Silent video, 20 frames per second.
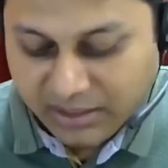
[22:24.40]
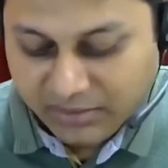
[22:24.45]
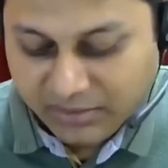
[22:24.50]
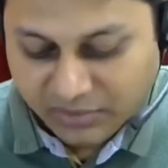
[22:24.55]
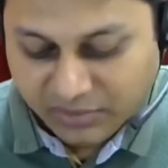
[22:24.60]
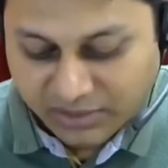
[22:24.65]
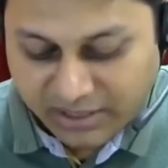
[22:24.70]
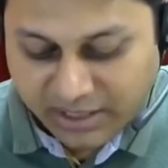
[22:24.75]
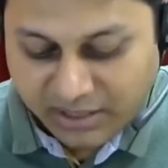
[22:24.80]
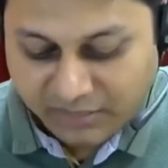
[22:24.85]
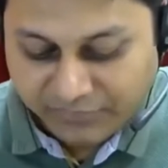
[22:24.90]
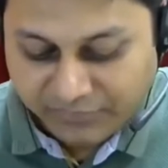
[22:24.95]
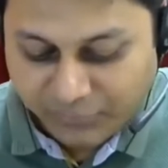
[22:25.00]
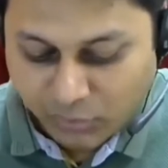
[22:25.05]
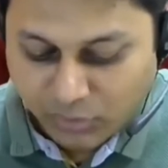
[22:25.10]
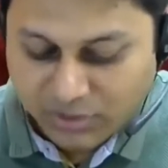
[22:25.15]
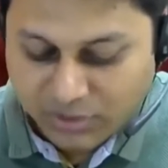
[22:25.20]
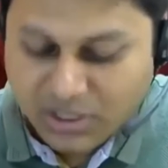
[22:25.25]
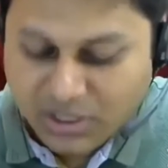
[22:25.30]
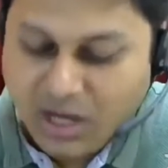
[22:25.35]
so there are a
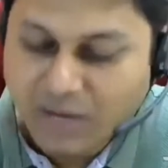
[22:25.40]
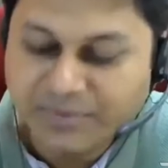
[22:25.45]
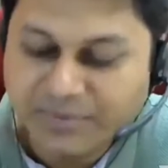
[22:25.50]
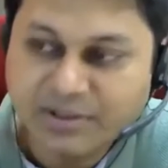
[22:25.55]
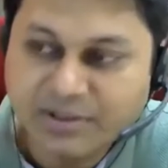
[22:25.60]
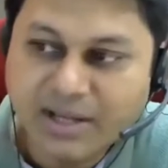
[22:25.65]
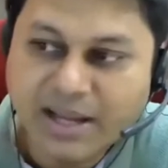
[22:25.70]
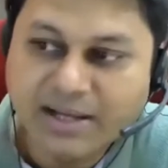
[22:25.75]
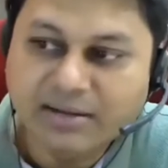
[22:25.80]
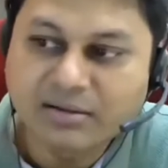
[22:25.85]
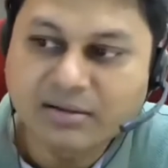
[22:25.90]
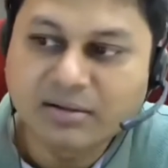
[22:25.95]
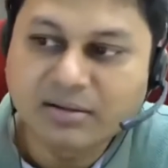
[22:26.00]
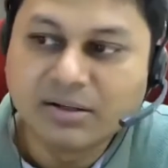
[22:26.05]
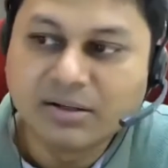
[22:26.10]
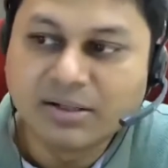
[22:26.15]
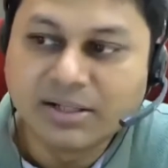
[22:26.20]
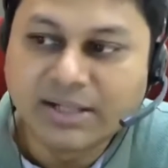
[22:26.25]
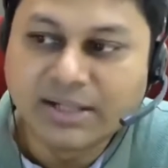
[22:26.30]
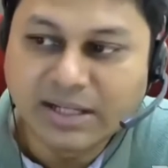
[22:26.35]
few terms like
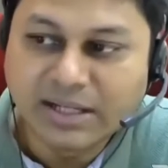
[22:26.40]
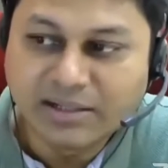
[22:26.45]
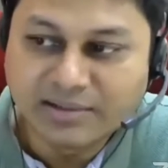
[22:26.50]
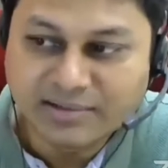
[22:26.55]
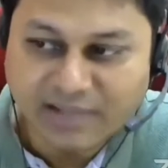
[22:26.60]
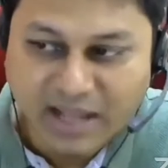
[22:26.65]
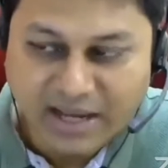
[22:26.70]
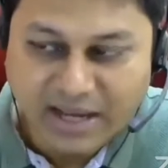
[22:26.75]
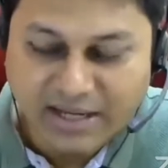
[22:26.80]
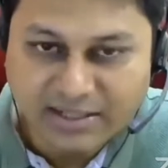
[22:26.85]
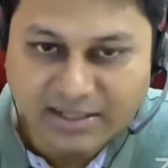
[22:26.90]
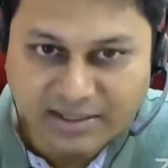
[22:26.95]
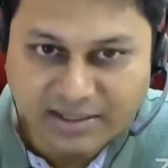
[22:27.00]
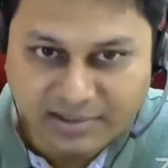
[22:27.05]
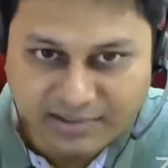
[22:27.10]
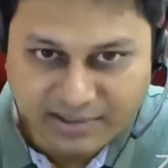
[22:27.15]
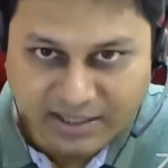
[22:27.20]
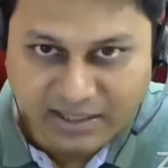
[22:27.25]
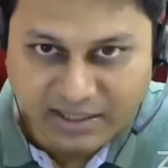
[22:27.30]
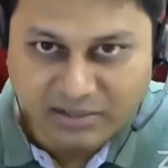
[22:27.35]
del psi,
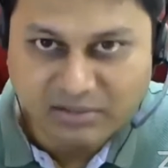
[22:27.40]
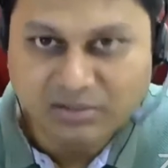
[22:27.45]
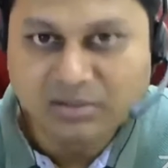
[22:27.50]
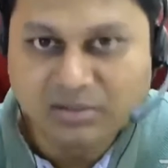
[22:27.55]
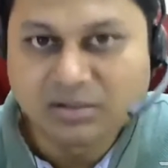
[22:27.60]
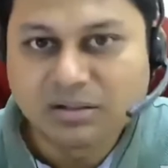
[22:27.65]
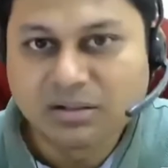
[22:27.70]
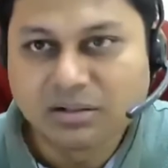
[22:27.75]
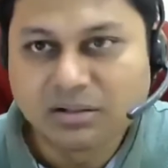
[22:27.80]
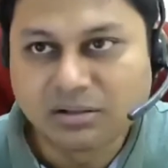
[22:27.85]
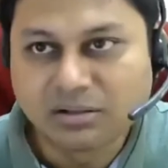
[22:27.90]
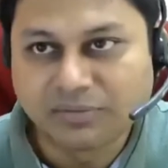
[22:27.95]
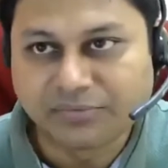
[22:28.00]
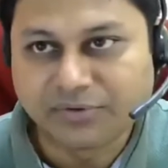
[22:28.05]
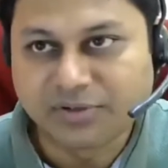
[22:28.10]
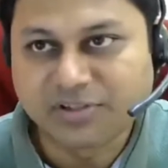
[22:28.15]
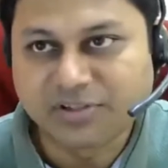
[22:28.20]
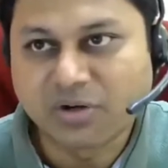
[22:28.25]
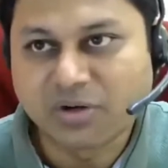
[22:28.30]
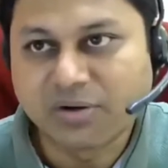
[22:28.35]
del z, the
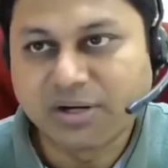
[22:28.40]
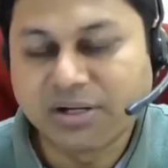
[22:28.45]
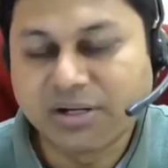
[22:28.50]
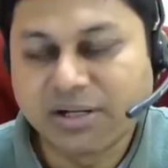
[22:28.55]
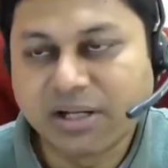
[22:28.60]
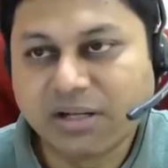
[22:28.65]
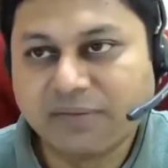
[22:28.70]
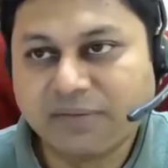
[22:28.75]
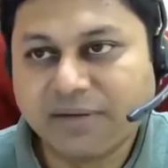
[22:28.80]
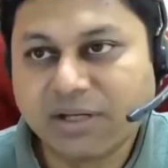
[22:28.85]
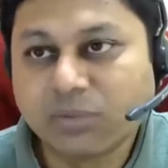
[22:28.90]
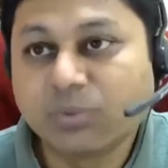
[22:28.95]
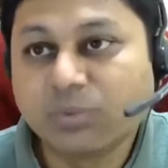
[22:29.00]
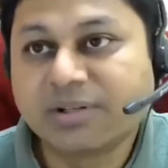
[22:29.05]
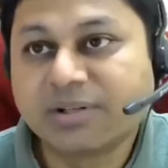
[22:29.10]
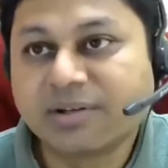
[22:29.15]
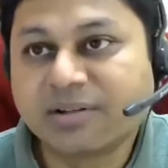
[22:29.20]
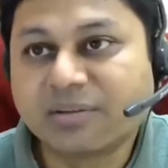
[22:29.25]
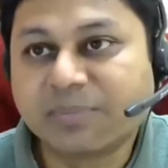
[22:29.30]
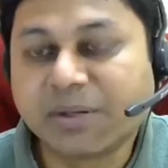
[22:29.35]
first order derivative
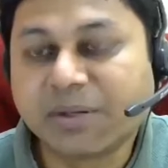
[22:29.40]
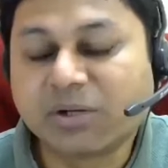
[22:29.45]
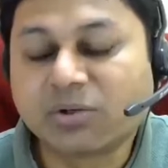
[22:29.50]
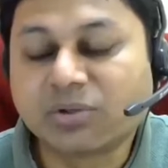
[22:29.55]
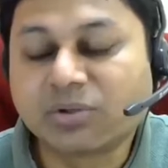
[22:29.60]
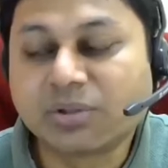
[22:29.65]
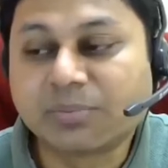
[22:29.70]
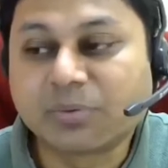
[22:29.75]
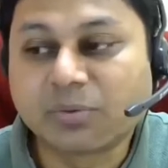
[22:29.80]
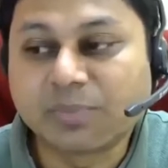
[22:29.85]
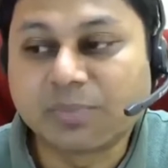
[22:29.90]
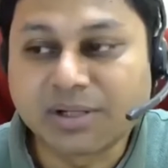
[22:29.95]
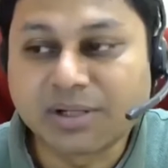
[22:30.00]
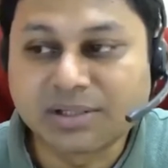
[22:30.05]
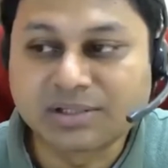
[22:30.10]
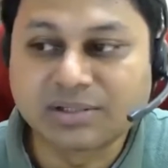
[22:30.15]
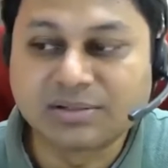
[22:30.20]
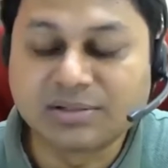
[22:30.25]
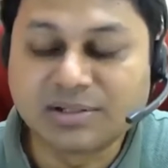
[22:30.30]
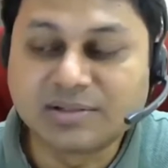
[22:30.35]
with respect to the
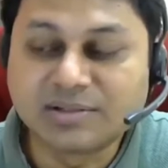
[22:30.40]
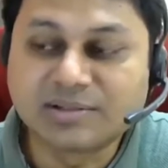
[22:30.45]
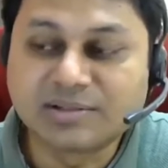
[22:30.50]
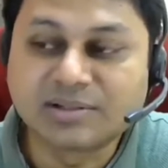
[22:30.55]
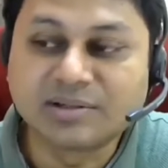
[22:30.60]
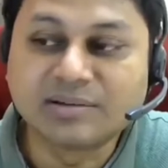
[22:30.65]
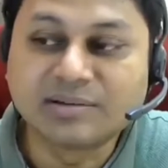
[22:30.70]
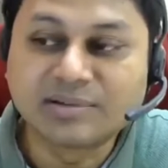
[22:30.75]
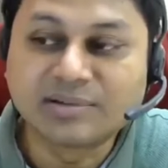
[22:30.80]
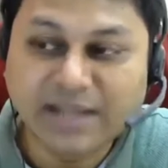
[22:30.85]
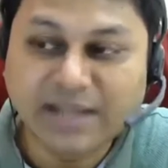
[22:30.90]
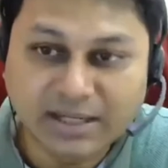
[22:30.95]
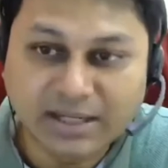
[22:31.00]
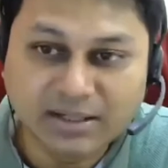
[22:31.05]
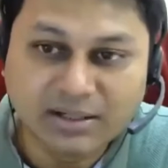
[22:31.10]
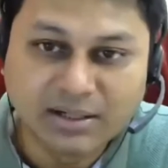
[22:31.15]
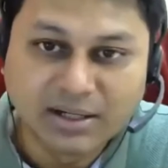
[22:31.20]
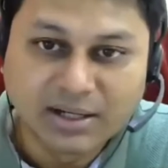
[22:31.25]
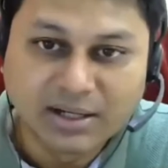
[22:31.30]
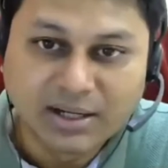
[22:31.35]
propagation distance
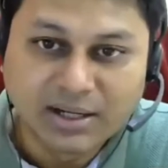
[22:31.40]
z,